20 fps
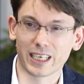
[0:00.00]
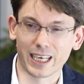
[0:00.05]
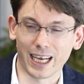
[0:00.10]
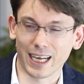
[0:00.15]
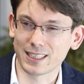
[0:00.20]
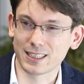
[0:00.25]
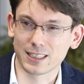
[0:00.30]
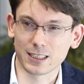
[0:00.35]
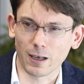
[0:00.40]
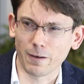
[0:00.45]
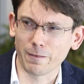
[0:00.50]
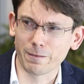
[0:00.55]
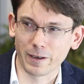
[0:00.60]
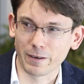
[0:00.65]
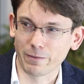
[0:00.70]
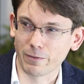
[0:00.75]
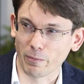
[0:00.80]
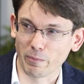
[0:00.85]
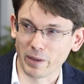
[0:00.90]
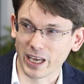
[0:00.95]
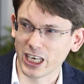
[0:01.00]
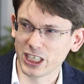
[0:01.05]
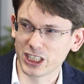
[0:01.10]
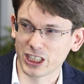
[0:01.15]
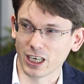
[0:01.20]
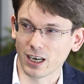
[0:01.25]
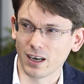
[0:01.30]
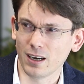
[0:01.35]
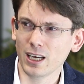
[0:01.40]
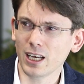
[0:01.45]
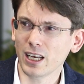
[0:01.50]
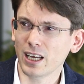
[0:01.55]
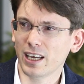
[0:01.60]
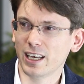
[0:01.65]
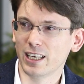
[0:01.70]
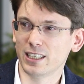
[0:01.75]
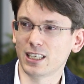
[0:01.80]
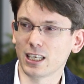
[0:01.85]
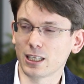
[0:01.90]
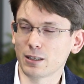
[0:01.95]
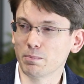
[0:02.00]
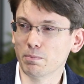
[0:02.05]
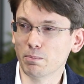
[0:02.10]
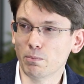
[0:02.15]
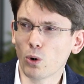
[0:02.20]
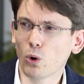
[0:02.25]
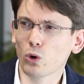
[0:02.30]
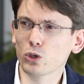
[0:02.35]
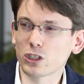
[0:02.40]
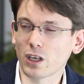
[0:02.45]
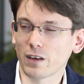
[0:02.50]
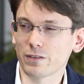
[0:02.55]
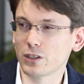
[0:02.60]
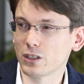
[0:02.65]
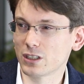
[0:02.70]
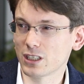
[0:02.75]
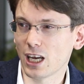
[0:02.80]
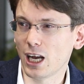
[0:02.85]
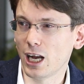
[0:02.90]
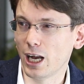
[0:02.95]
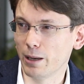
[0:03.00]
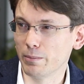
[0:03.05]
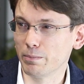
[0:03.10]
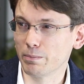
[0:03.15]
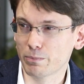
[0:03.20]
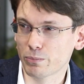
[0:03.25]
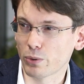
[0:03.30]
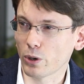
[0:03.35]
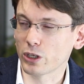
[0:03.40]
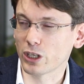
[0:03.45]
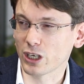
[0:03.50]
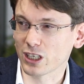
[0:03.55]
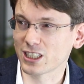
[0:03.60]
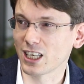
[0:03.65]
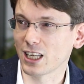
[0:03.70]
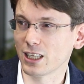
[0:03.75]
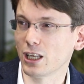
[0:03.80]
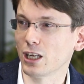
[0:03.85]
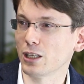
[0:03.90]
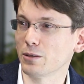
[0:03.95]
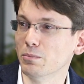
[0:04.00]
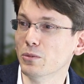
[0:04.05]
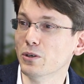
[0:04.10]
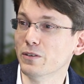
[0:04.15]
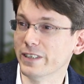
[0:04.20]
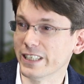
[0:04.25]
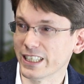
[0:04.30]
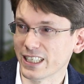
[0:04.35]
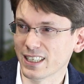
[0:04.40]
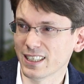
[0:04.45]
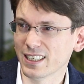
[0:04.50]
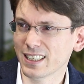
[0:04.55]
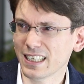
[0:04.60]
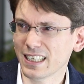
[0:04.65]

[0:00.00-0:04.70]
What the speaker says: get something from Asia, is that most of the time products are not moving.